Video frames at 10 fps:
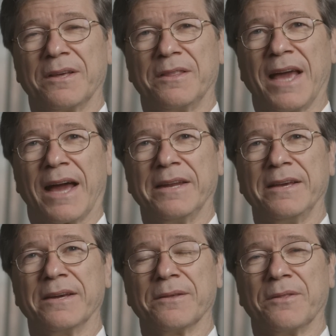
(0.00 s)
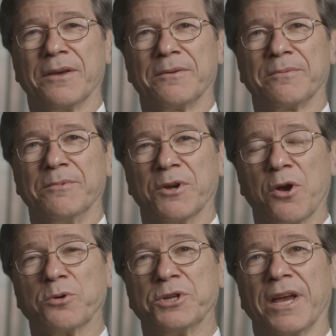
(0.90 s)
the idea that
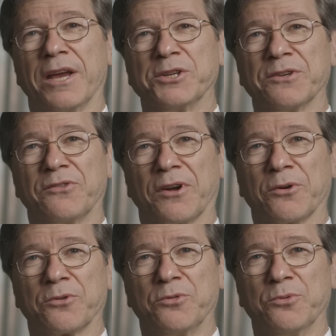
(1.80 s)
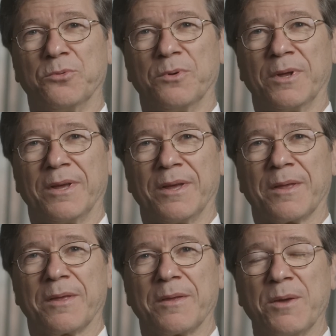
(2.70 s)
negotiations are to
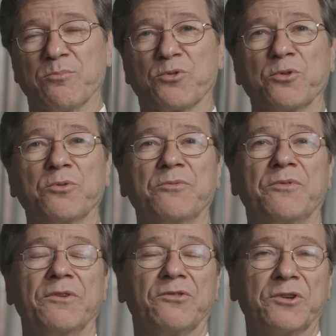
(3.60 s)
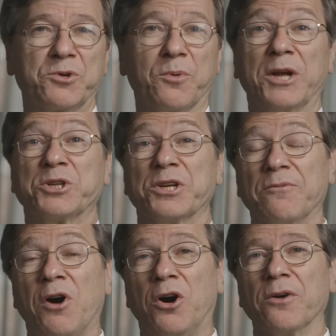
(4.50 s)
improve the situation
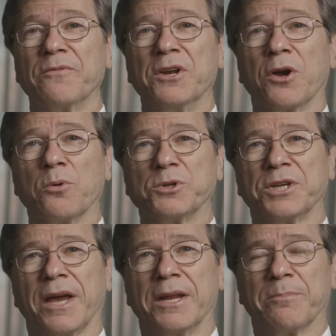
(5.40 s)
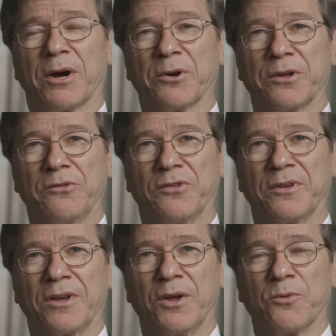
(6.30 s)
of all of the negotiating parties
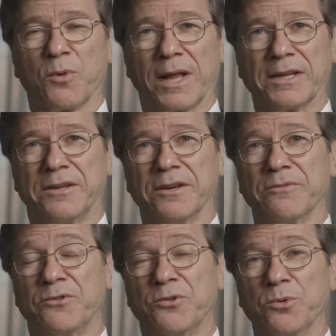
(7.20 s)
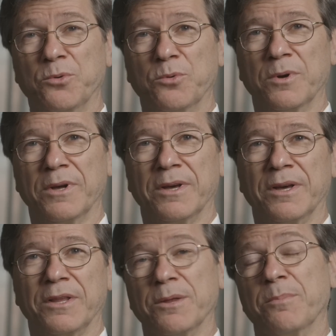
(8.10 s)
relative to
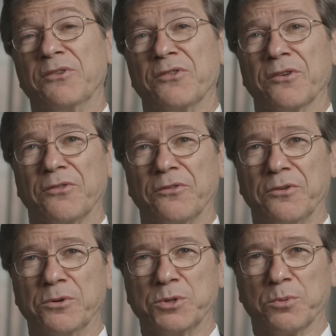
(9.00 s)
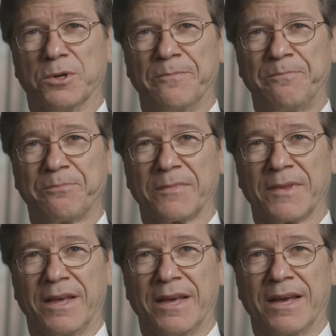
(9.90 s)
the business as usual.
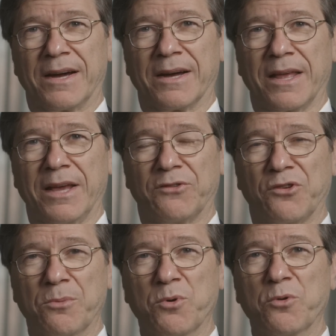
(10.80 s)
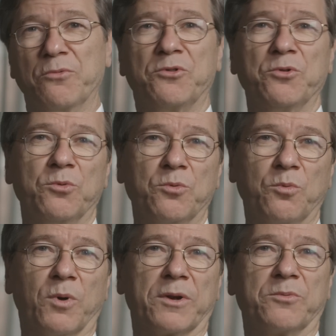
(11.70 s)
It's to move to
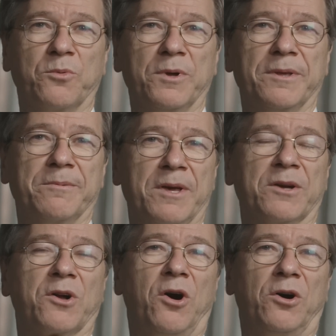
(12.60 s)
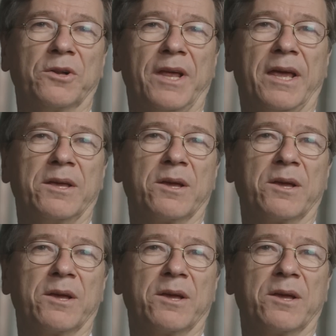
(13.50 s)
what we called a